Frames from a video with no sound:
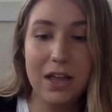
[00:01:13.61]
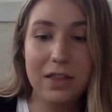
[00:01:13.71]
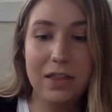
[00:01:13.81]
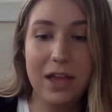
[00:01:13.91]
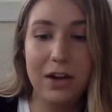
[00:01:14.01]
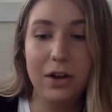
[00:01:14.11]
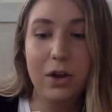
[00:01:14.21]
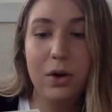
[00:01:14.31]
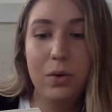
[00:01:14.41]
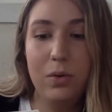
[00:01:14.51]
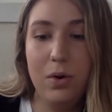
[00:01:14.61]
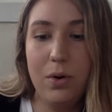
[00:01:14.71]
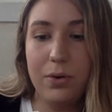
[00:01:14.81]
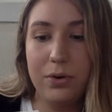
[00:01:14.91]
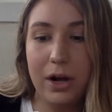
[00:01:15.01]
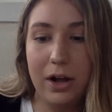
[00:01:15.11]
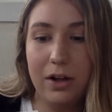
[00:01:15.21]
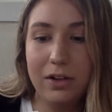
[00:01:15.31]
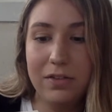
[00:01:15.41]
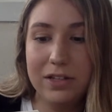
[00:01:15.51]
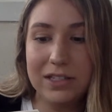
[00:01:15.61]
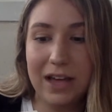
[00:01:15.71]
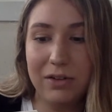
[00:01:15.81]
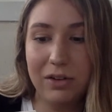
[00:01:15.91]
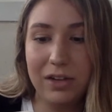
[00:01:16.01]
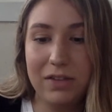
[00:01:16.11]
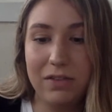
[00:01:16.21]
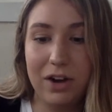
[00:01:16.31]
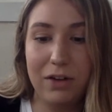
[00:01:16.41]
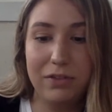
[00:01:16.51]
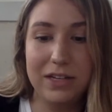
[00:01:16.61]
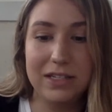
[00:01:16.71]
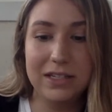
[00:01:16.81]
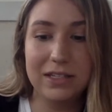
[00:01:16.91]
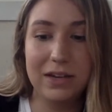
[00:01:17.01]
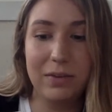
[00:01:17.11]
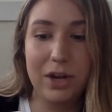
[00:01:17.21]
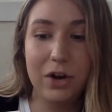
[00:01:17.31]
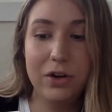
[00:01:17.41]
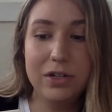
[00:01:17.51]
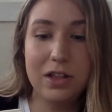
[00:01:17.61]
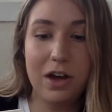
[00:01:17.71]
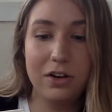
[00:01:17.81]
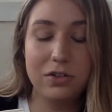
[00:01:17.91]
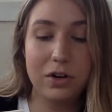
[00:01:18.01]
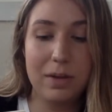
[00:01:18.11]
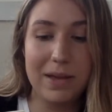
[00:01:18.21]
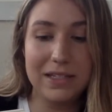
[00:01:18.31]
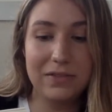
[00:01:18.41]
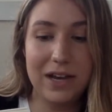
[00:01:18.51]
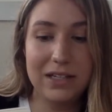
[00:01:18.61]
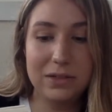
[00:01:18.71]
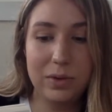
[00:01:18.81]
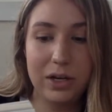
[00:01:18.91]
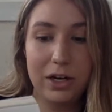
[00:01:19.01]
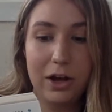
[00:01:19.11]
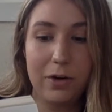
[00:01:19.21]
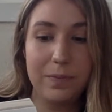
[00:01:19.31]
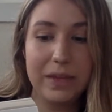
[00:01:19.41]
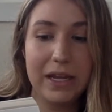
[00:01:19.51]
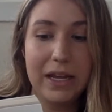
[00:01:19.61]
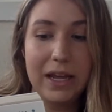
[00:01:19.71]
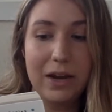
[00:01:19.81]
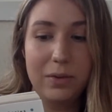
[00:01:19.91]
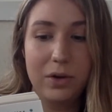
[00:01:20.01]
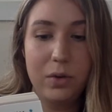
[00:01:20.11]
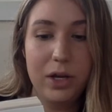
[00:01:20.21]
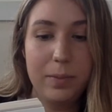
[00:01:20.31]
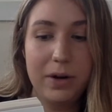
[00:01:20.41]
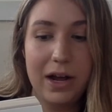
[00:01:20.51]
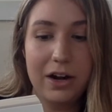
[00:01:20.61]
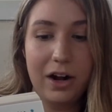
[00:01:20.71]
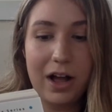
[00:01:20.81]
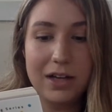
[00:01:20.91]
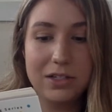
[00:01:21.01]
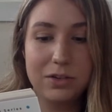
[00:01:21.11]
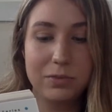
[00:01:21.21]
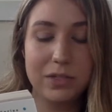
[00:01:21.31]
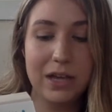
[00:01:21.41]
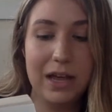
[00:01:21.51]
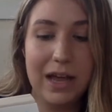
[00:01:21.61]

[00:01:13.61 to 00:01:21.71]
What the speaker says: Then, all of us got relief in our faces, and we hurried to the auditorium as fast as we could go, and we quick put on our costumes.